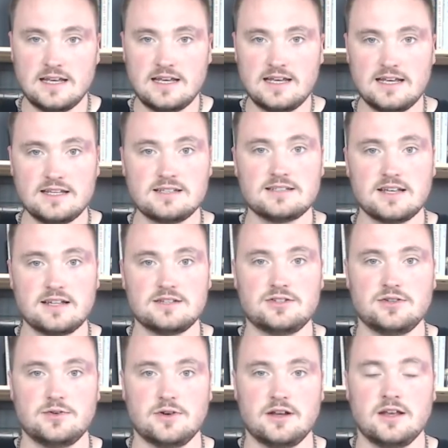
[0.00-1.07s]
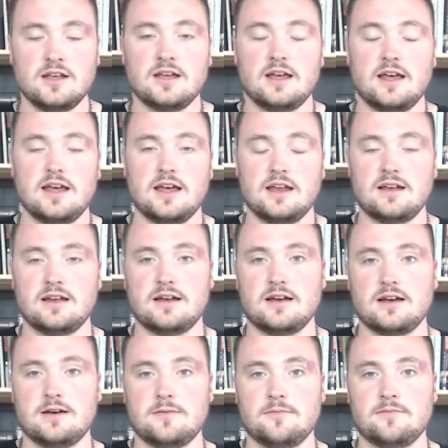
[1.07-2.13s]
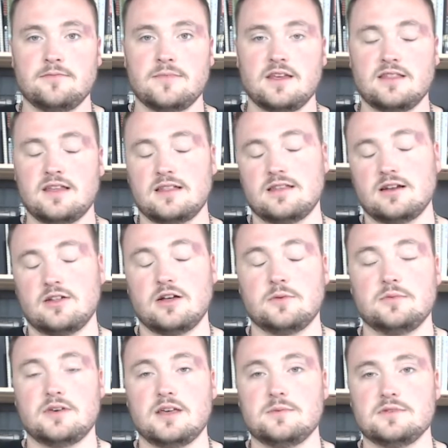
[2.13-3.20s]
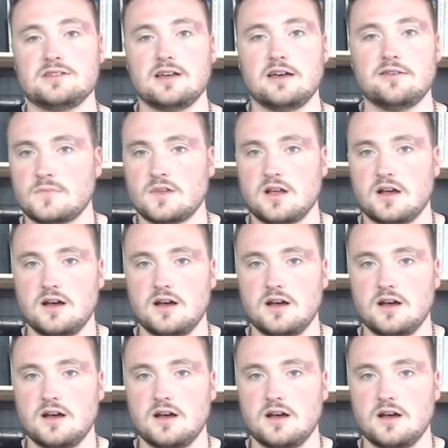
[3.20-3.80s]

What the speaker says: Ease into it, and that'll help keep you safe.